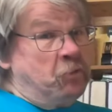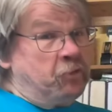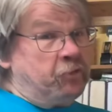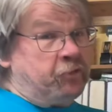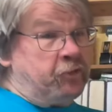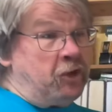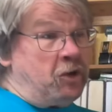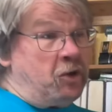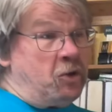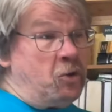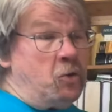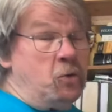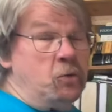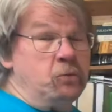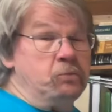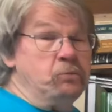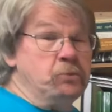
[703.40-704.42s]

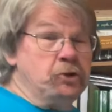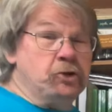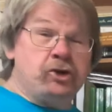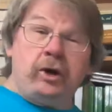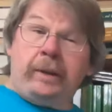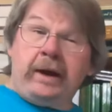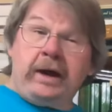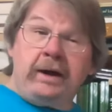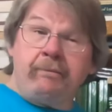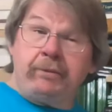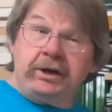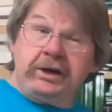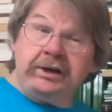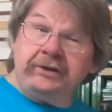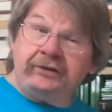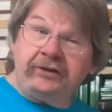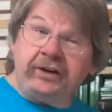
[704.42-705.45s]
So should I
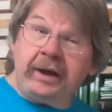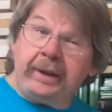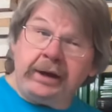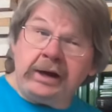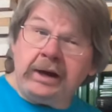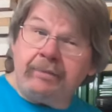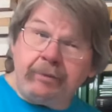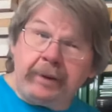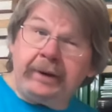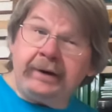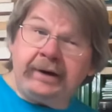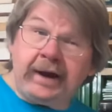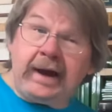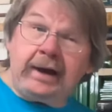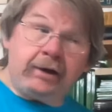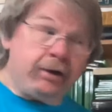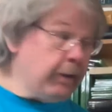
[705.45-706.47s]
begin setting up an
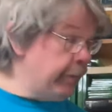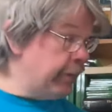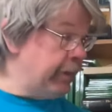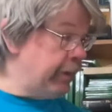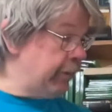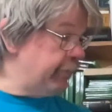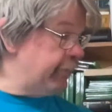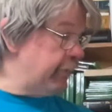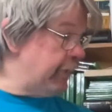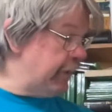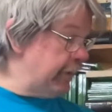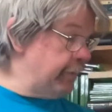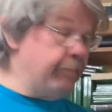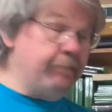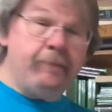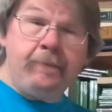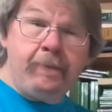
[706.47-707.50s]
attack on the king's
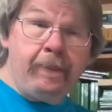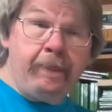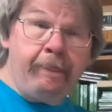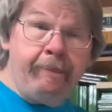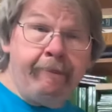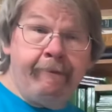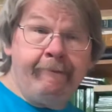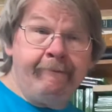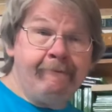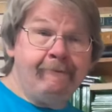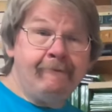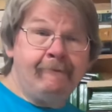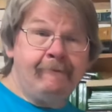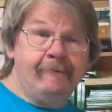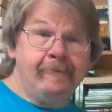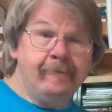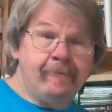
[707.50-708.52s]
side?
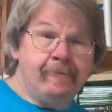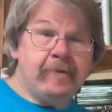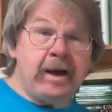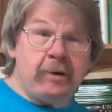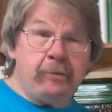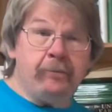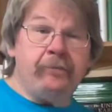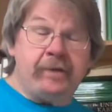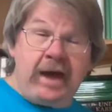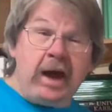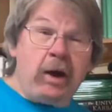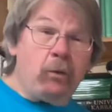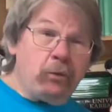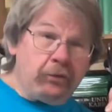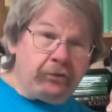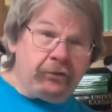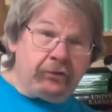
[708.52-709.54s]
That
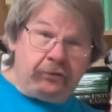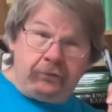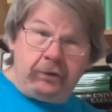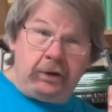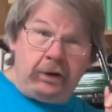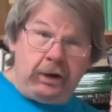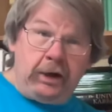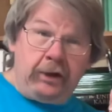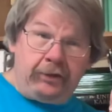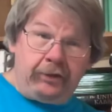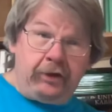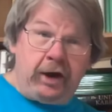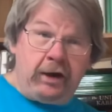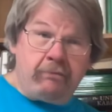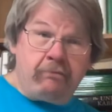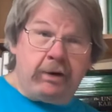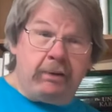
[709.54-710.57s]
that was a
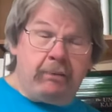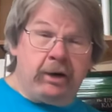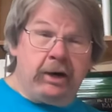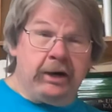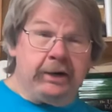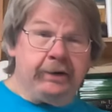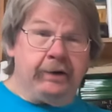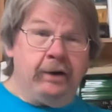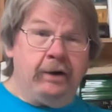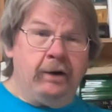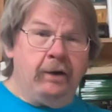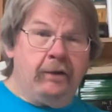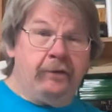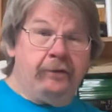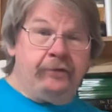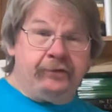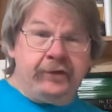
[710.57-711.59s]
thought in my mind.
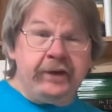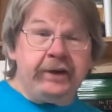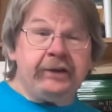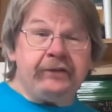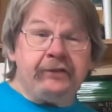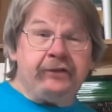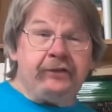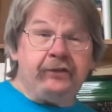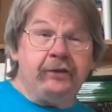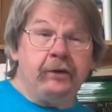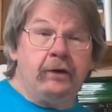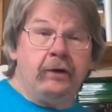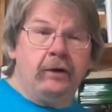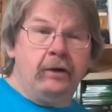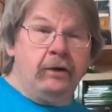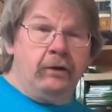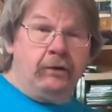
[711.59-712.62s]
This
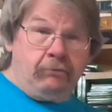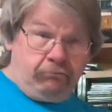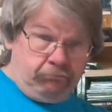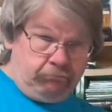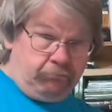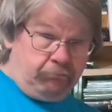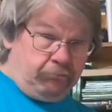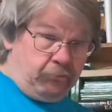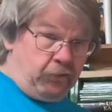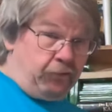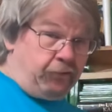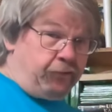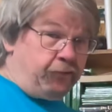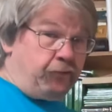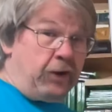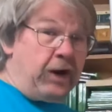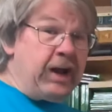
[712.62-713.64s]

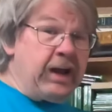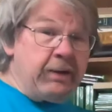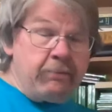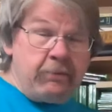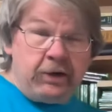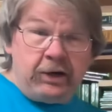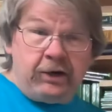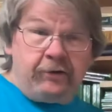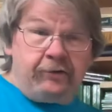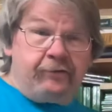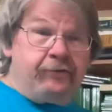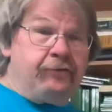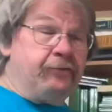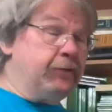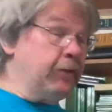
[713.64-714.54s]
frame of